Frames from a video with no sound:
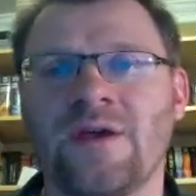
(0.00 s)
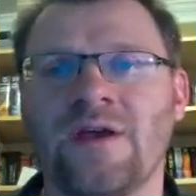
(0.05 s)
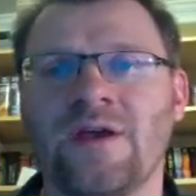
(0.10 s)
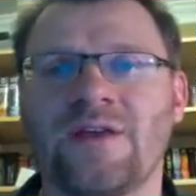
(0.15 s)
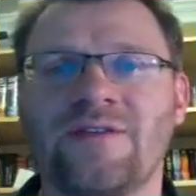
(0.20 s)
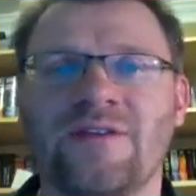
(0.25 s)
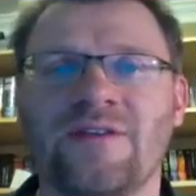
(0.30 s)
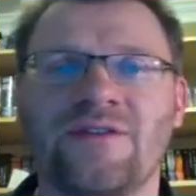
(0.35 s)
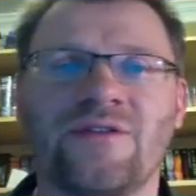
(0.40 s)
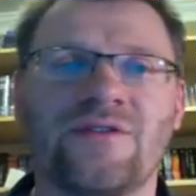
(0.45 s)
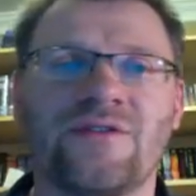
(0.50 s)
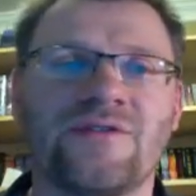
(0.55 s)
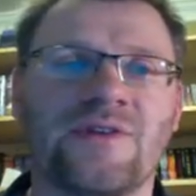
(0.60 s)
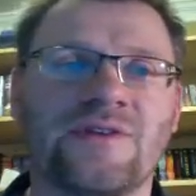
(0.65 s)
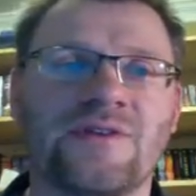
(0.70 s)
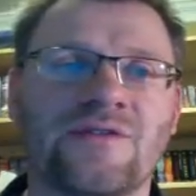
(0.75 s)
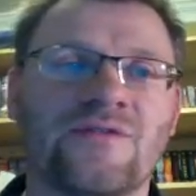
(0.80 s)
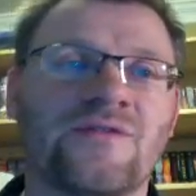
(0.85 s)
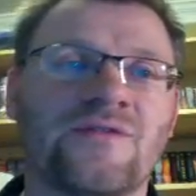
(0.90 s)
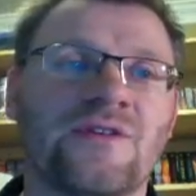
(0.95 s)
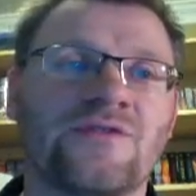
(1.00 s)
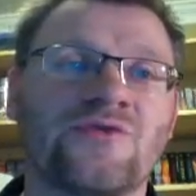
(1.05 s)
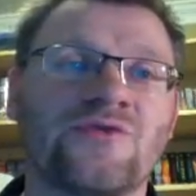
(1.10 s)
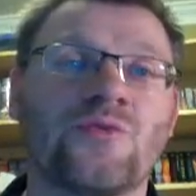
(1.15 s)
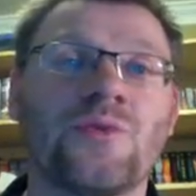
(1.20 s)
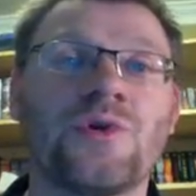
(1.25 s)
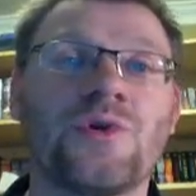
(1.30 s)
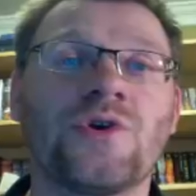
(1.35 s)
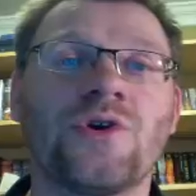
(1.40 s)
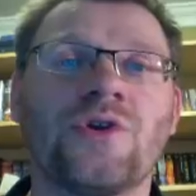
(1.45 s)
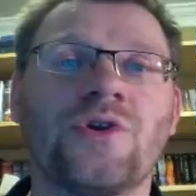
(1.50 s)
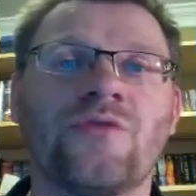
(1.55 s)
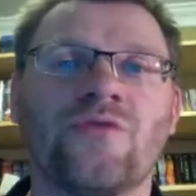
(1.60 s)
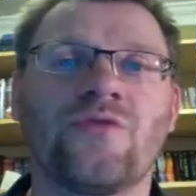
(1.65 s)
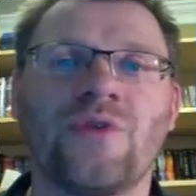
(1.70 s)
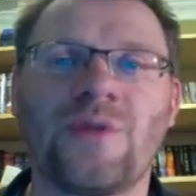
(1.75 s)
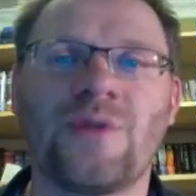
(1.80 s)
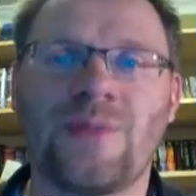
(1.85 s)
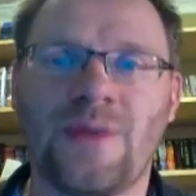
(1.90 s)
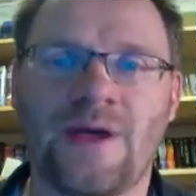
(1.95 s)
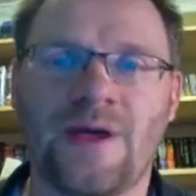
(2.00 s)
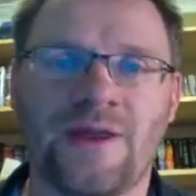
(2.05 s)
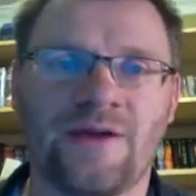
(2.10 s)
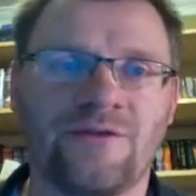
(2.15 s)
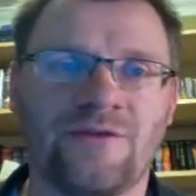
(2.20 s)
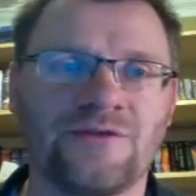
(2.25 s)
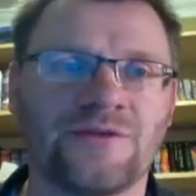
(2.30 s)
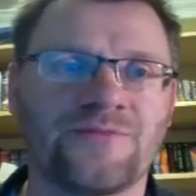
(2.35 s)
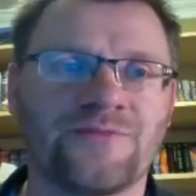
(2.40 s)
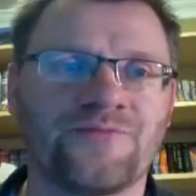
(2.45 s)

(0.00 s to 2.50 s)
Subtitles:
etc., etc., etc. We could have written that out.